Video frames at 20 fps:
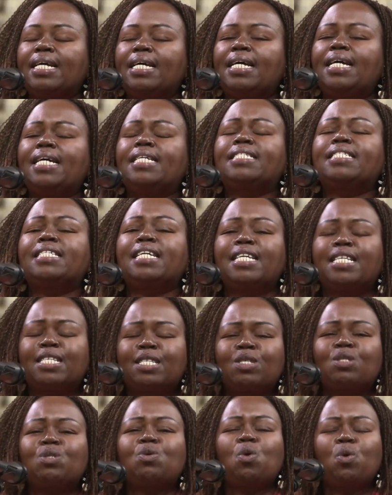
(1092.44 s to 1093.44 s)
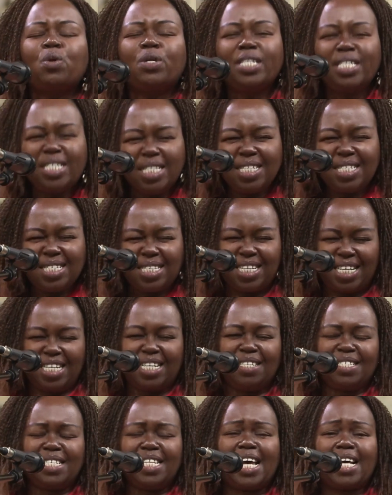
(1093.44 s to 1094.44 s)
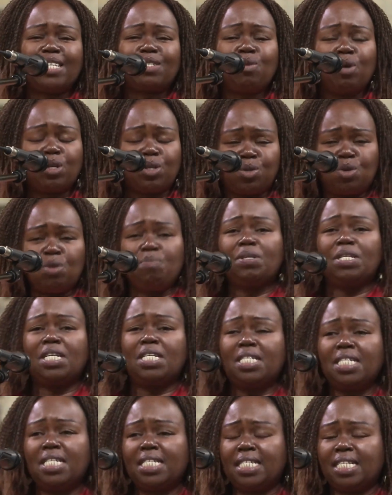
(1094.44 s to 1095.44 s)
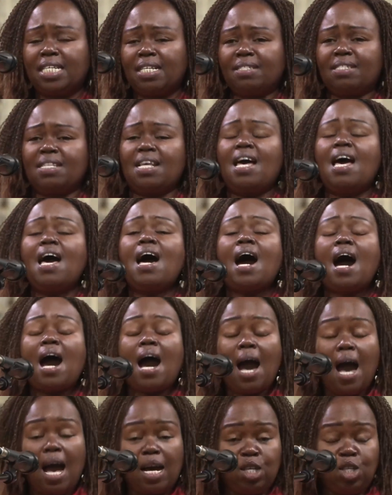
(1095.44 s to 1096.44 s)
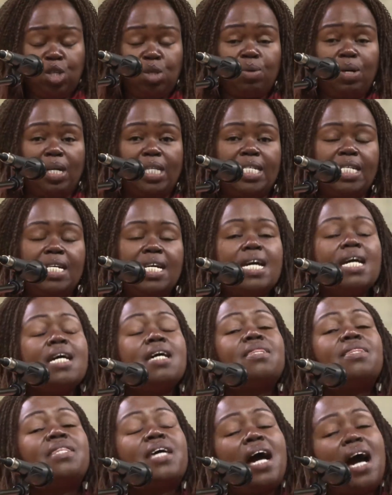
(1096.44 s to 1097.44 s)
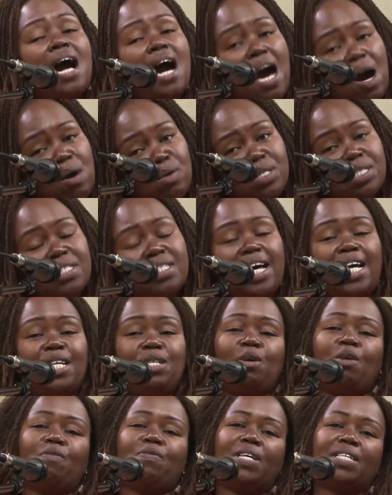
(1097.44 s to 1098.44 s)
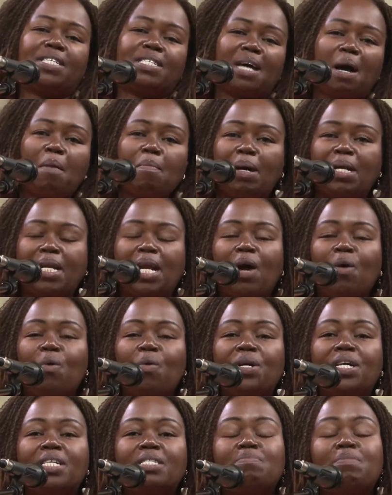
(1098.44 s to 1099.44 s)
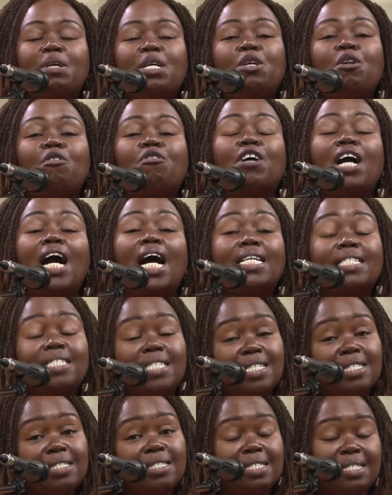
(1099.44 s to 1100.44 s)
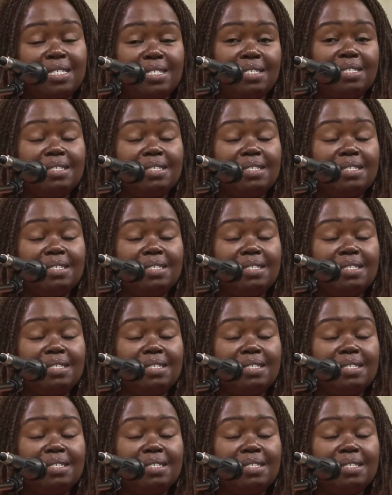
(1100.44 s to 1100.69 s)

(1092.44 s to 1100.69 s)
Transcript: it is so detailed. It has got so many details. Actually, the outside of the tabernacle is made of curtains.